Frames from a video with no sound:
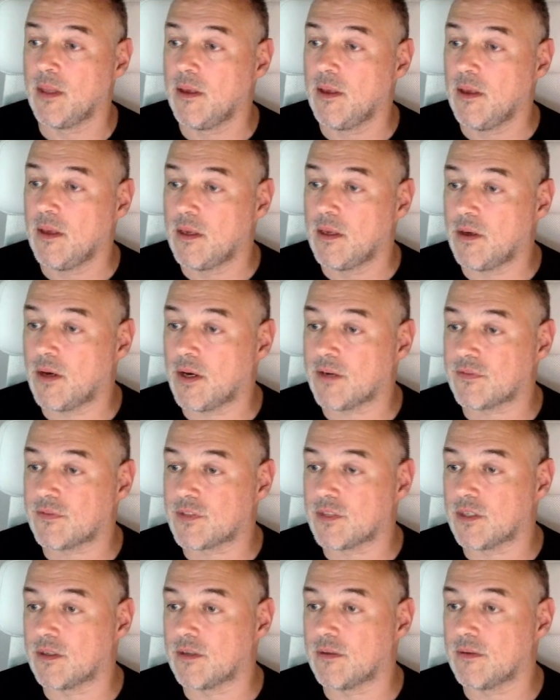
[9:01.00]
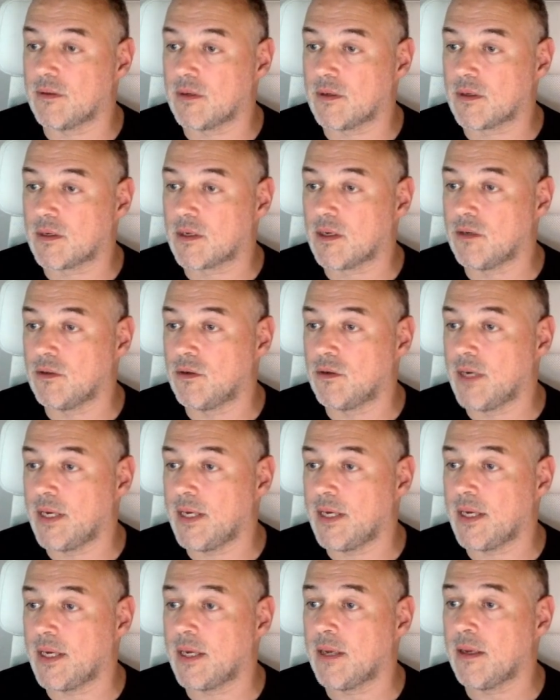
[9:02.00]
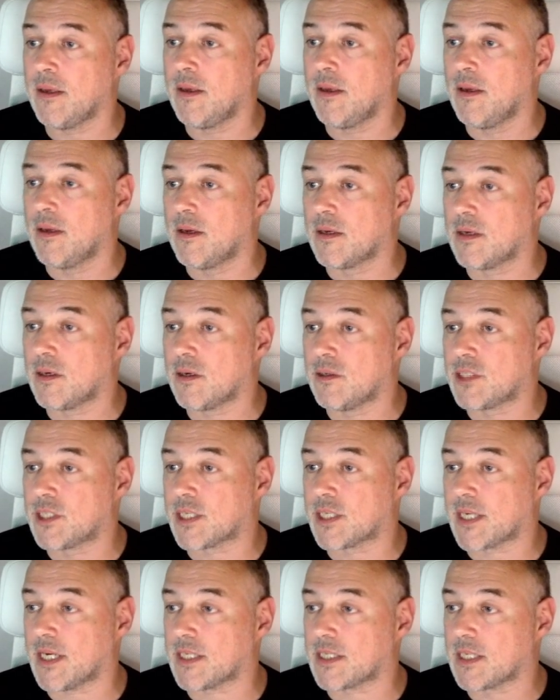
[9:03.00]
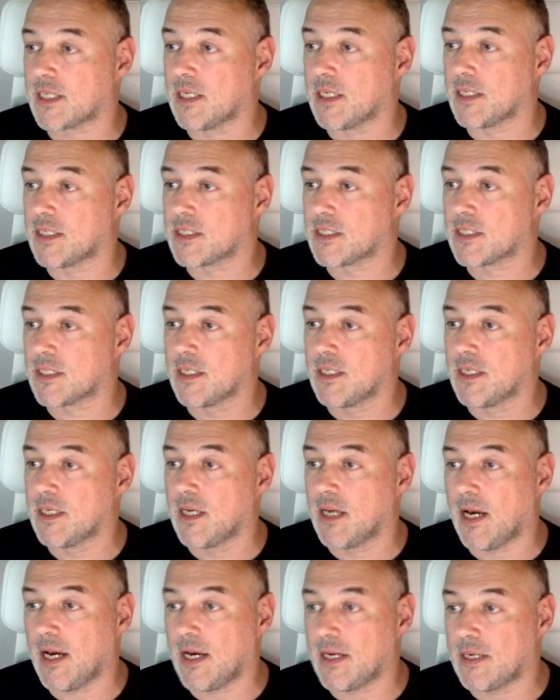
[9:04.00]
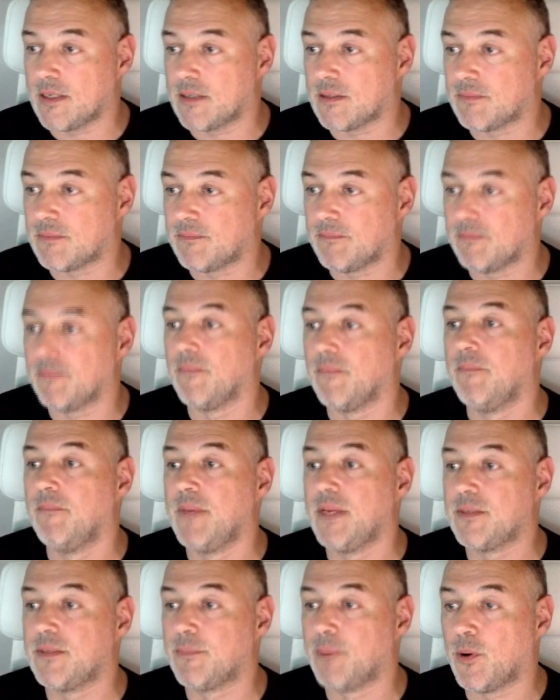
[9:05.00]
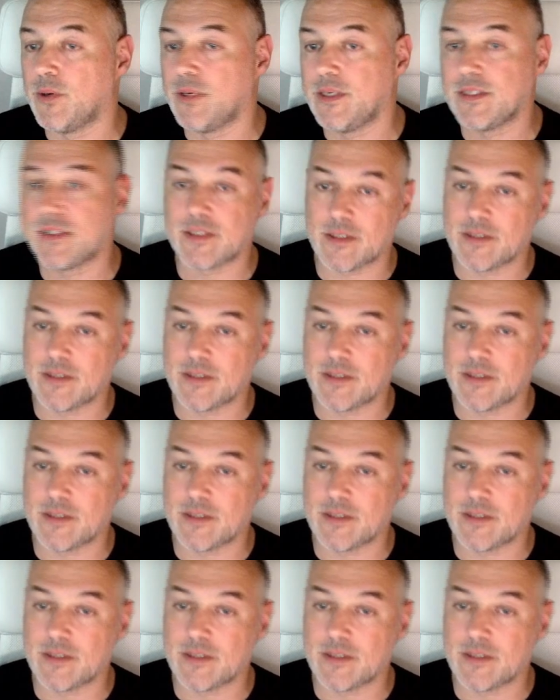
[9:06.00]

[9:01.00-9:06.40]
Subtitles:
You have to go here, go into catalyst, and midpoint,